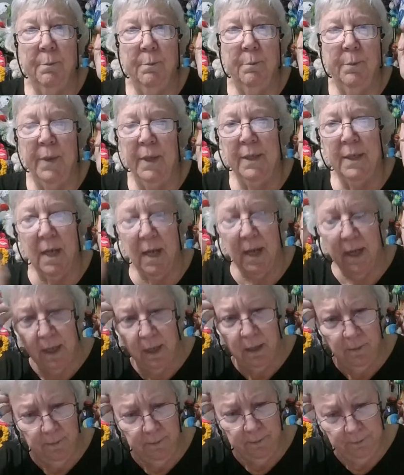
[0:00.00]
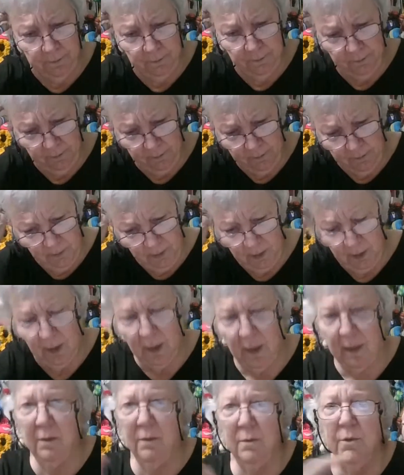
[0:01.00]
but
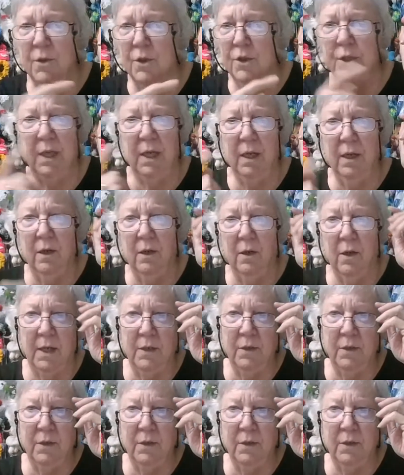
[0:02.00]
I don't share.